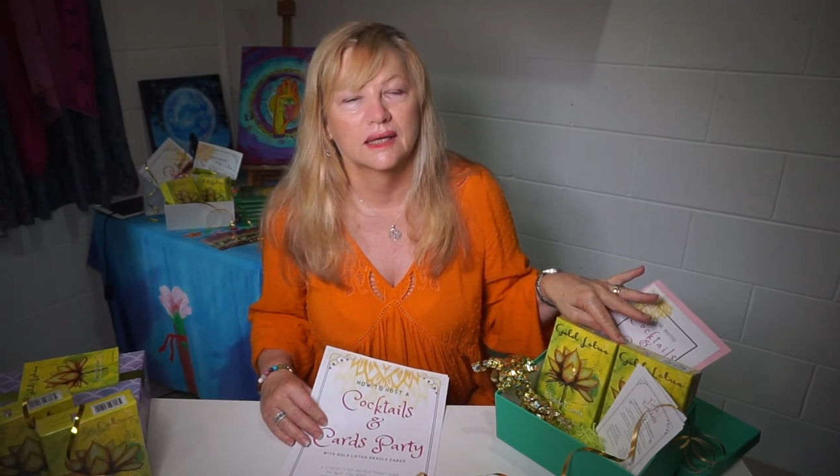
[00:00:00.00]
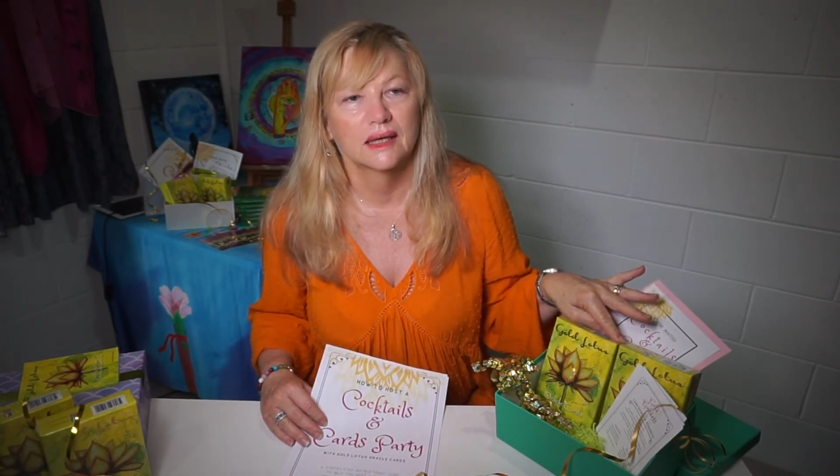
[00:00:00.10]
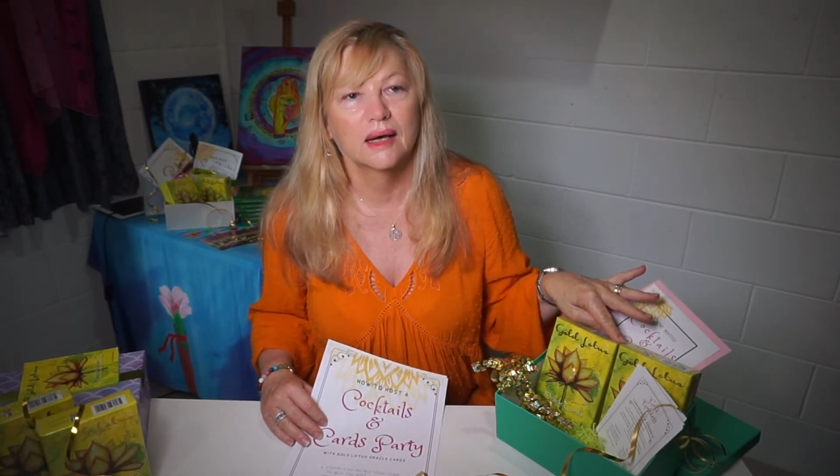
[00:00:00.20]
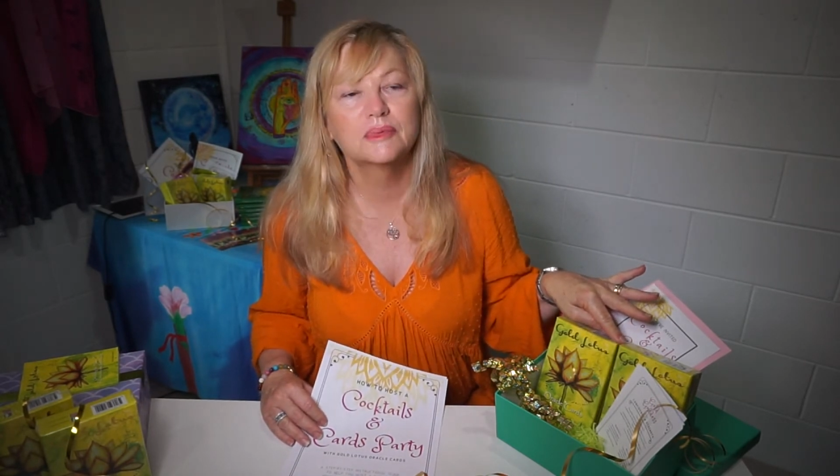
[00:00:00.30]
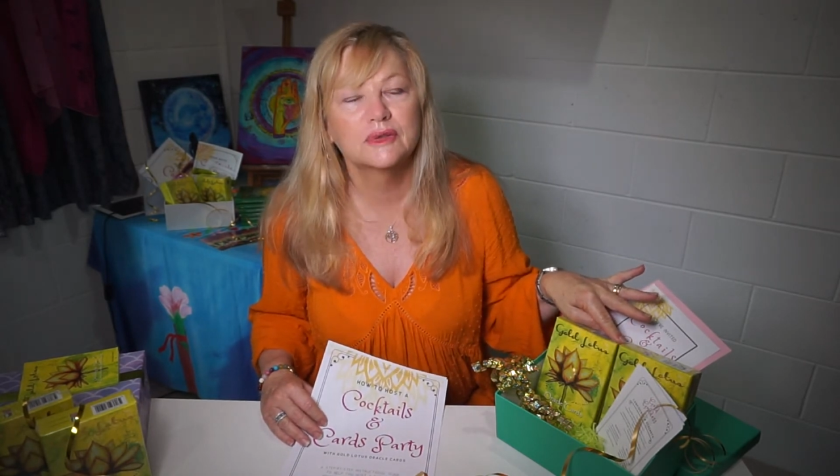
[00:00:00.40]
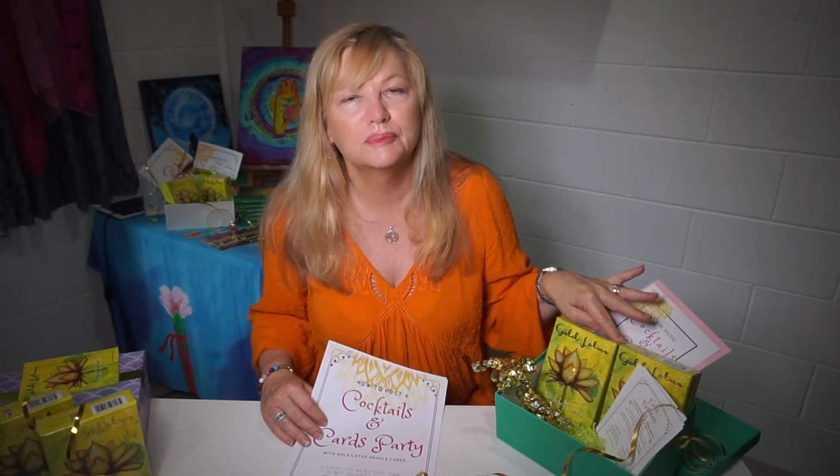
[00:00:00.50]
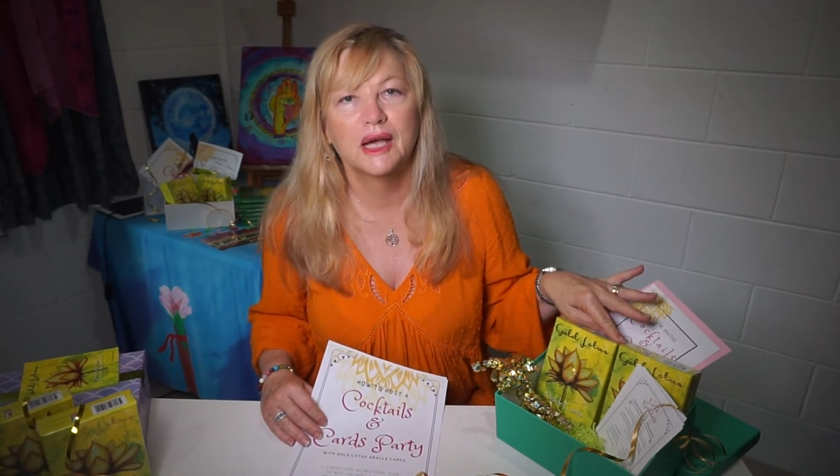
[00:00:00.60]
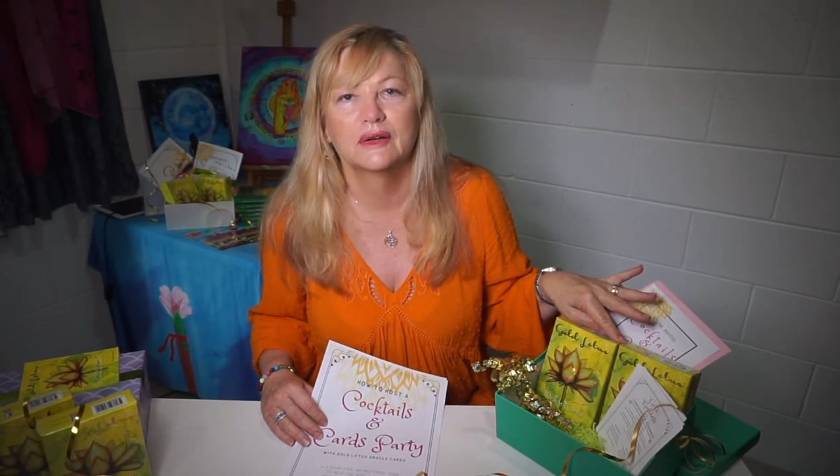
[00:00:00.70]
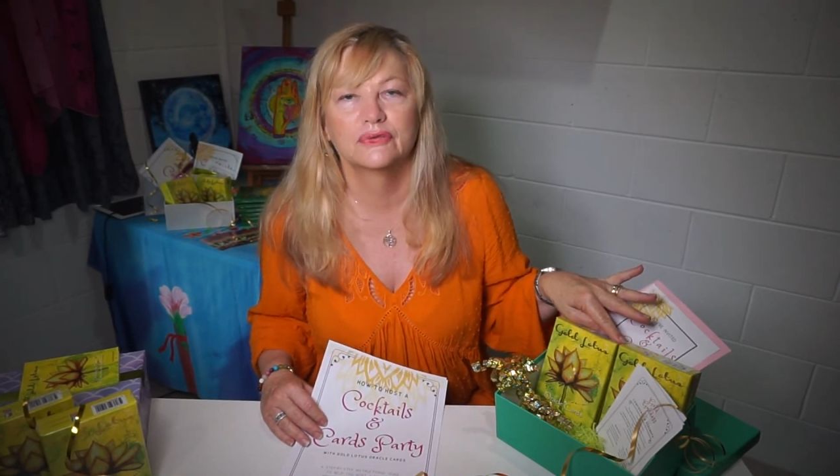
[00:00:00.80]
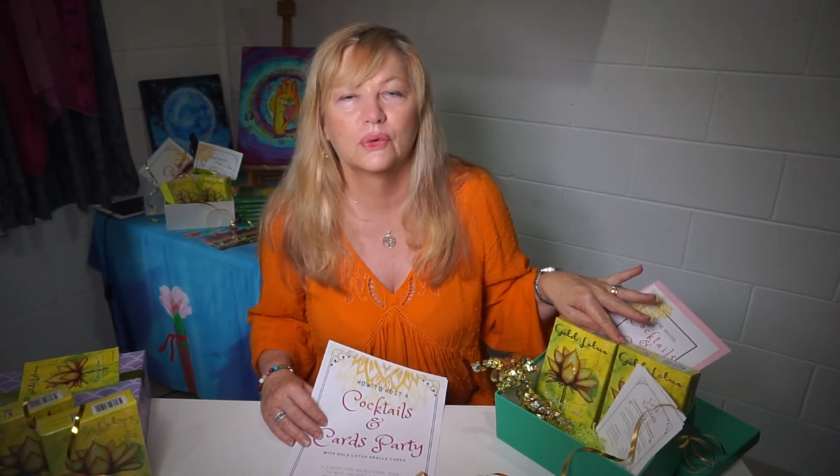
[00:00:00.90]
up to
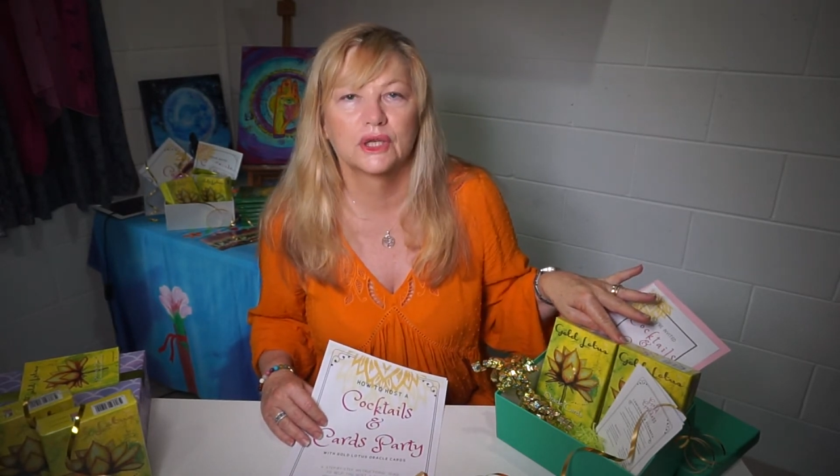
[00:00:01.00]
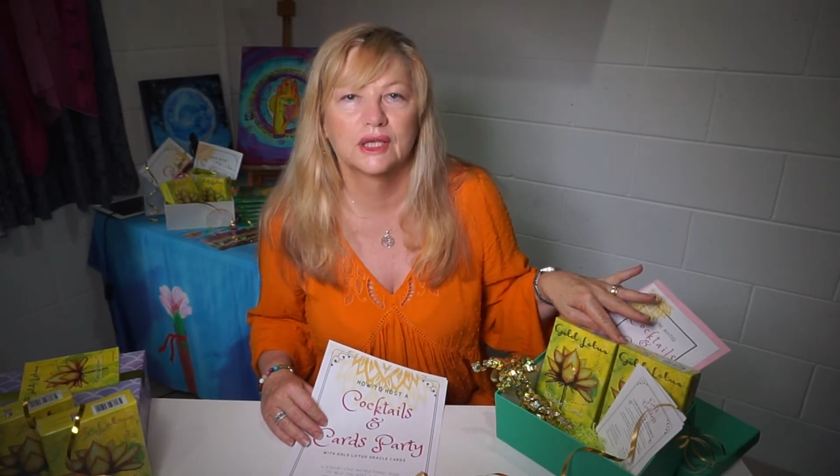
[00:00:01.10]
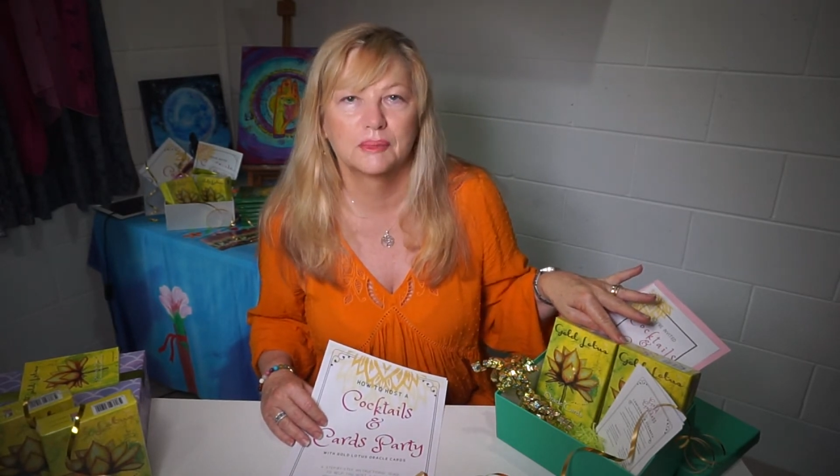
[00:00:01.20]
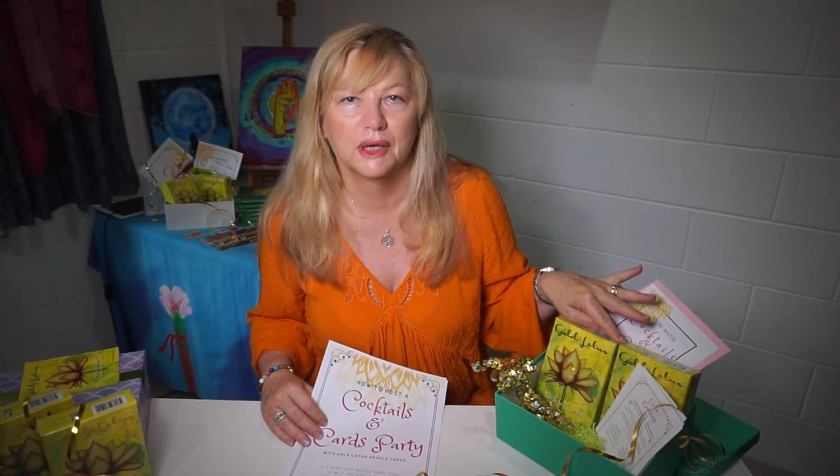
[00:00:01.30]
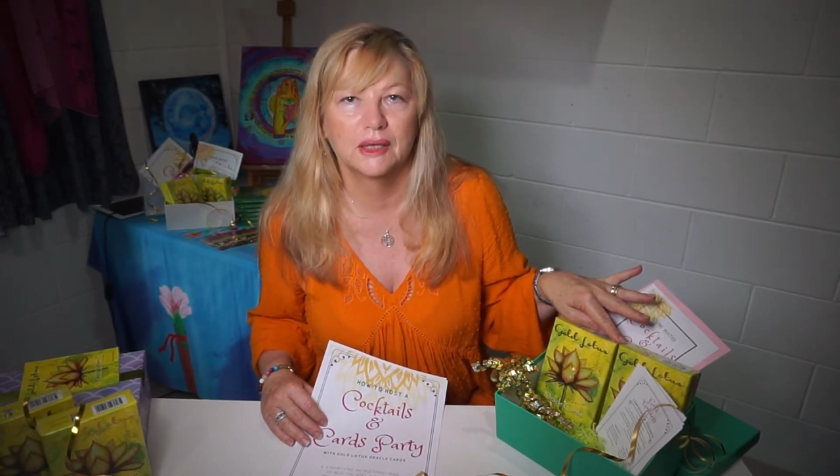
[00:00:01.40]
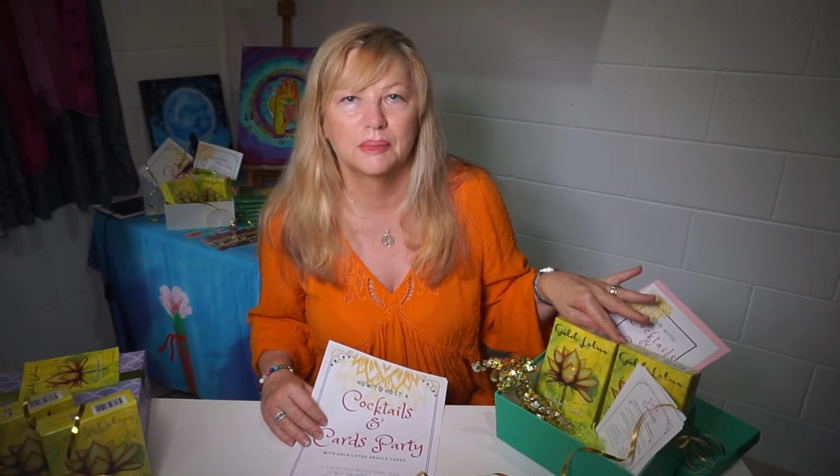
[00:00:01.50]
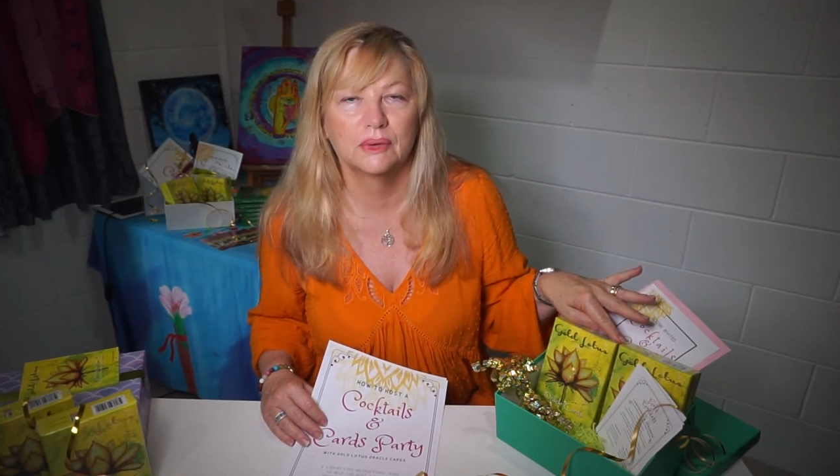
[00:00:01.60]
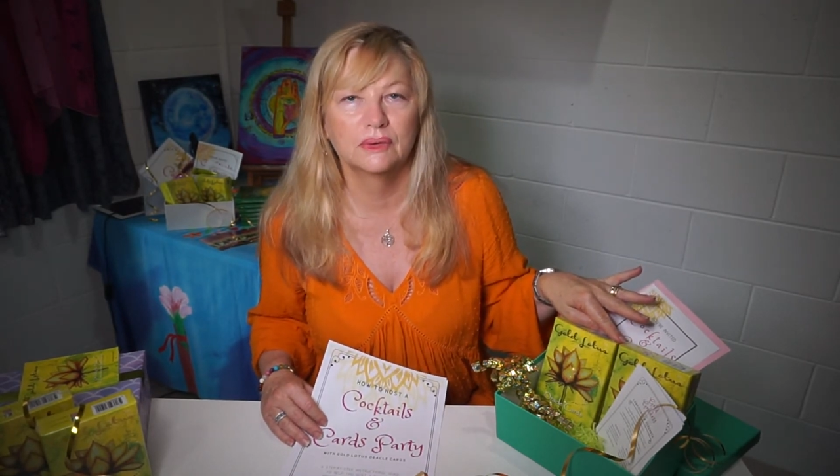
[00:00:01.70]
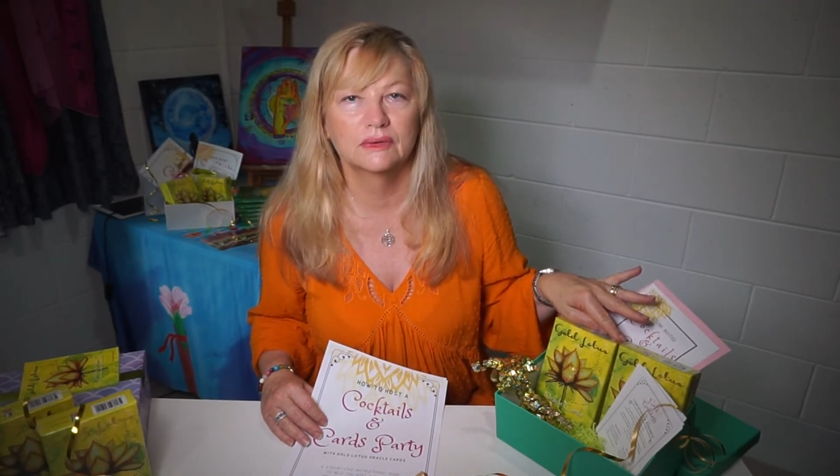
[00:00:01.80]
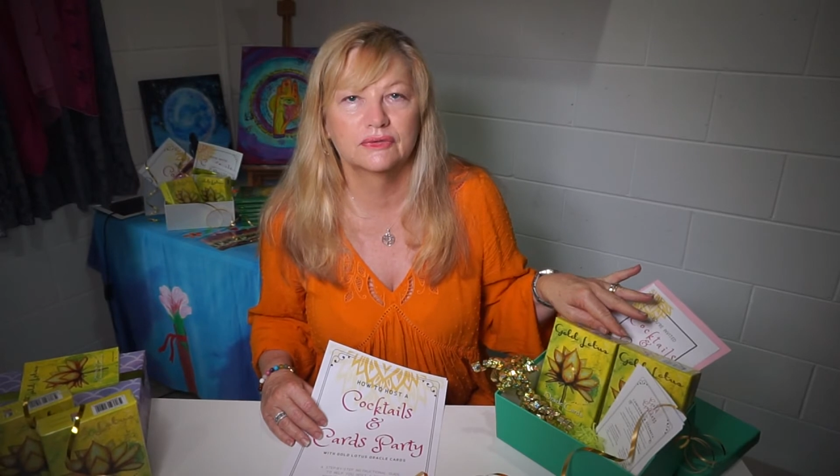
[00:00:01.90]
about 14 people,